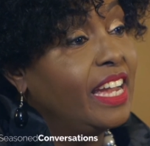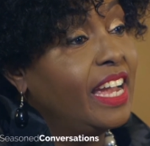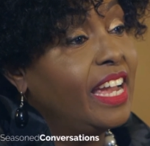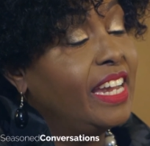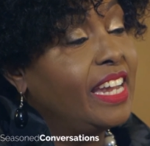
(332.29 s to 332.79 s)

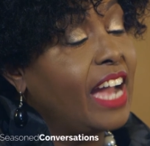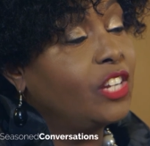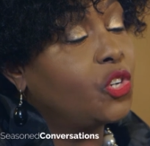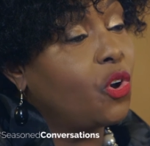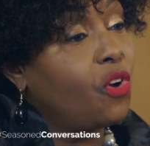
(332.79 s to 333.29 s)
And I
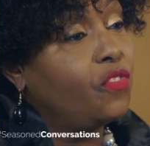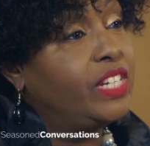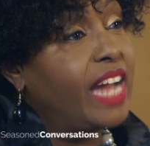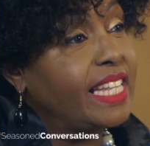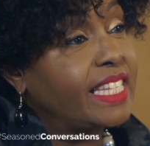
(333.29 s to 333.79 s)
talk
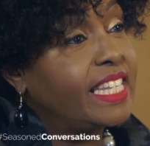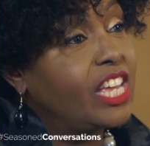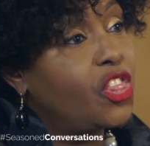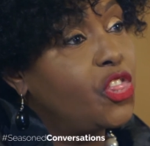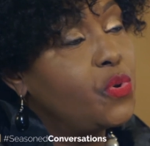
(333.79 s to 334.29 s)
of
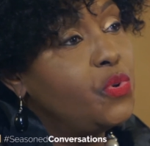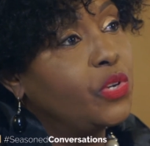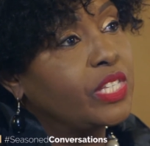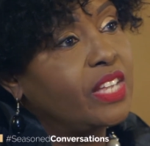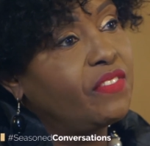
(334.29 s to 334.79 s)
dancing through
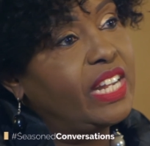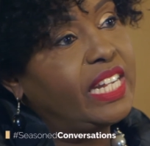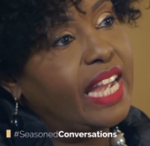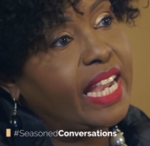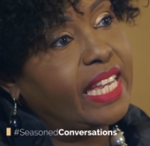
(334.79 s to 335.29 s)
your 7
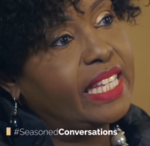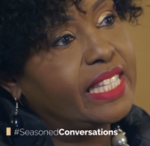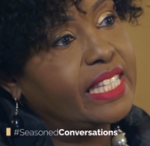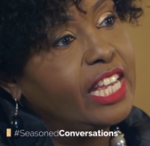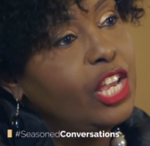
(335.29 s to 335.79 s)

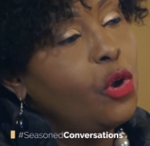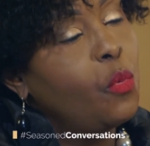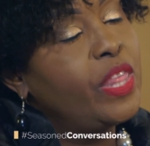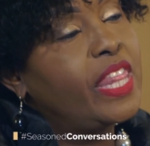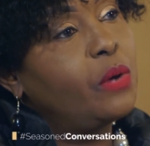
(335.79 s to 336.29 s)
decades
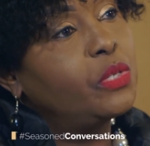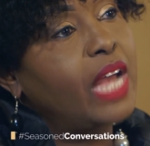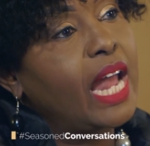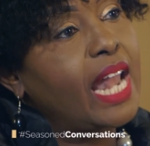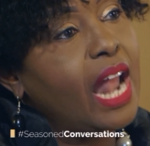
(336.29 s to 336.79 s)
without
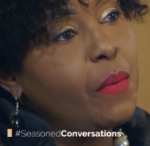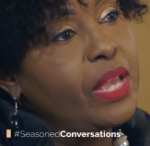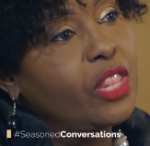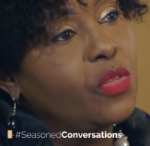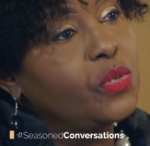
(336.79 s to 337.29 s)

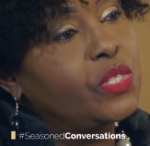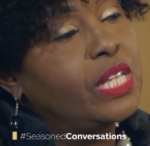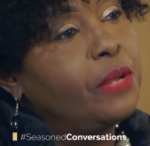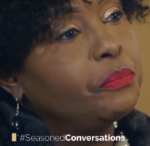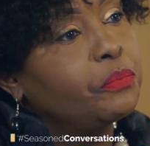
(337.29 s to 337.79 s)
allowing those
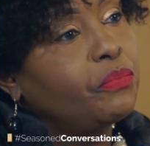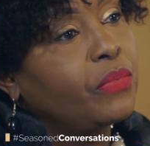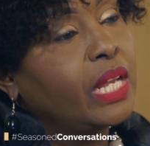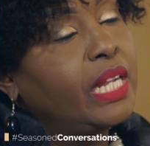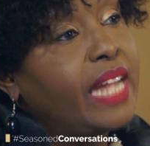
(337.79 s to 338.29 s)

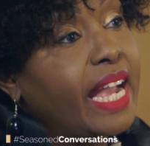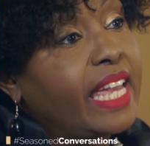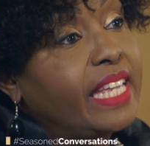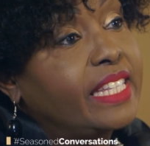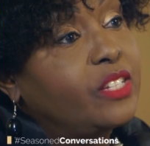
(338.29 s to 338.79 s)

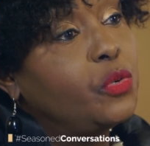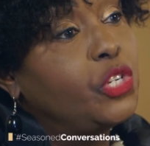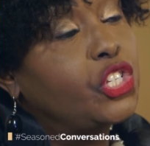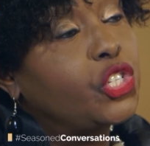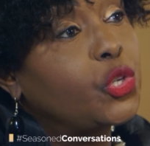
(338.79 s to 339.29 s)
decades to
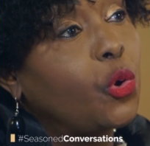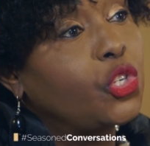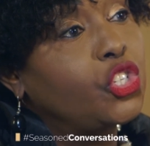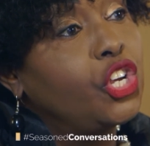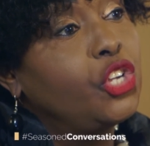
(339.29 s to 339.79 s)

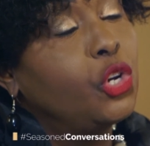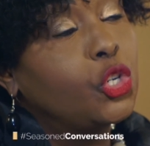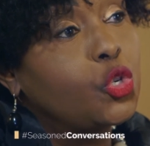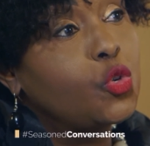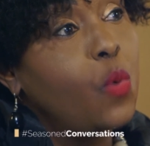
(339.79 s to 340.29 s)
distort your
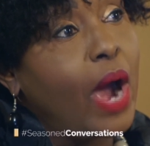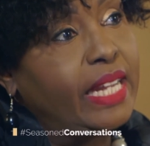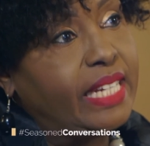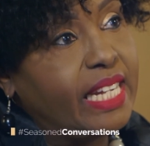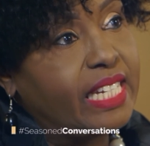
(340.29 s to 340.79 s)
true
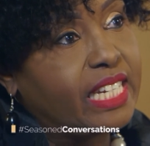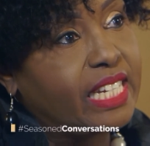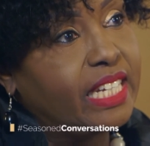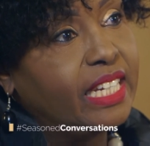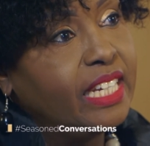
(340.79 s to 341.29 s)

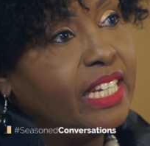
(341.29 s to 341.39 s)
identity.